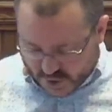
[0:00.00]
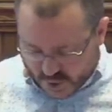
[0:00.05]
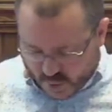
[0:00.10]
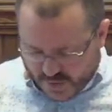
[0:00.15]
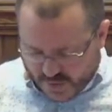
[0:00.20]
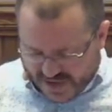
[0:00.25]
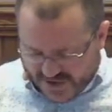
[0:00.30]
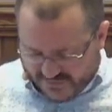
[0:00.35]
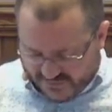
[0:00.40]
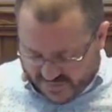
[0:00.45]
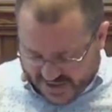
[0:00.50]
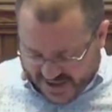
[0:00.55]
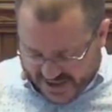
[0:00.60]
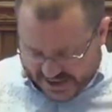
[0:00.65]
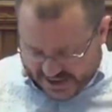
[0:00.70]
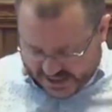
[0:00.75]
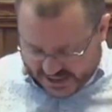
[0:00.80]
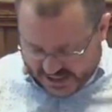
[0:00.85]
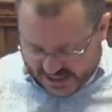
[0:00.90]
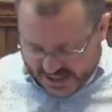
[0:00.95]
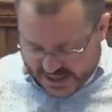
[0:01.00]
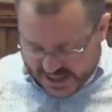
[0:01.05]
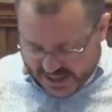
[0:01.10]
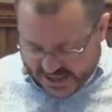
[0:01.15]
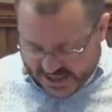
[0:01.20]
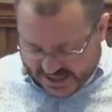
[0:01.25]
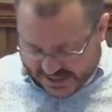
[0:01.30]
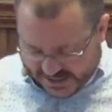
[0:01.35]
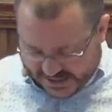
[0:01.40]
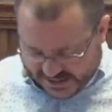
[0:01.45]
have been
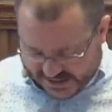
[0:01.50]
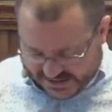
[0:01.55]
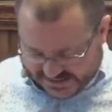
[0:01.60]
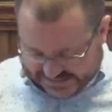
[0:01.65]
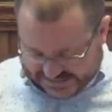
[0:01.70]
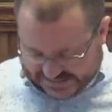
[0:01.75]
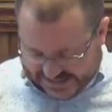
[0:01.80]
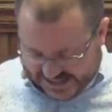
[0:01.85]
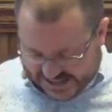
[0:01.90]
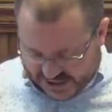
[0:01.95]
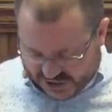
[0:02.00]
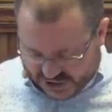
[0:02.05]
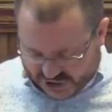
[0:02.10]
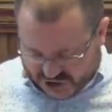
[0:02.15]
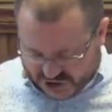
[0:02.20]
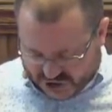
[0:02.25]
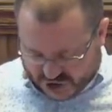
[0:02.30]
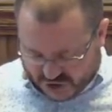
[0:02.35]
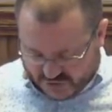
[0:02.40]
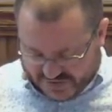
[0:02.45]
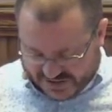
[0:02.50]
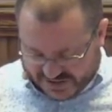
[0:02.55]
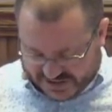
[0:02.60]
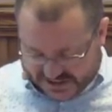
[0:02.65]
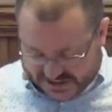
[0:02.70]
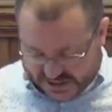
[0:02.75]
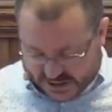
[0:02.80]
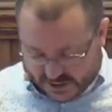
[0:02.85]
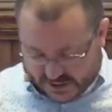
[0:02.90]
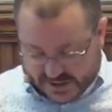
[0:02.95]
in this Lenten sermon
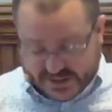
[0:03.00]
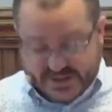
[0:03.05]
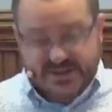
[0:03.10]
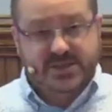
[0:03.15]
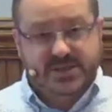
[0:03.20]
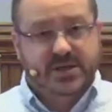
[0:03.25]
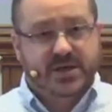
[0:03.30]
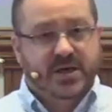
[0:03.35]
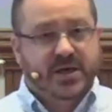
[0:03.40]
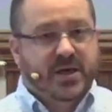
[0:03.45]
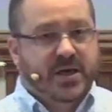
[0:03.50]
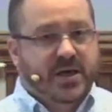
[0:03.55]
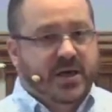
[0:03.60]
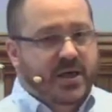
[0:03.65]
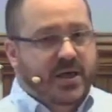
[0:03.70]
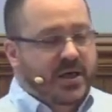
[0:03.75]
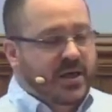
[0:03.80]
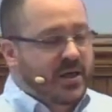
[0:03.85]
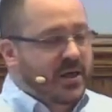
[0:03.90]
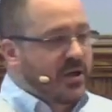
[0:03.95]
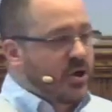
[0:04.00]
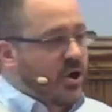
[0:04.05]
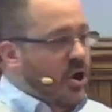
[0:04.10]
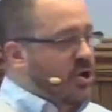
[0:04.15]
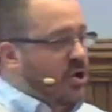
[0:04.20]
series called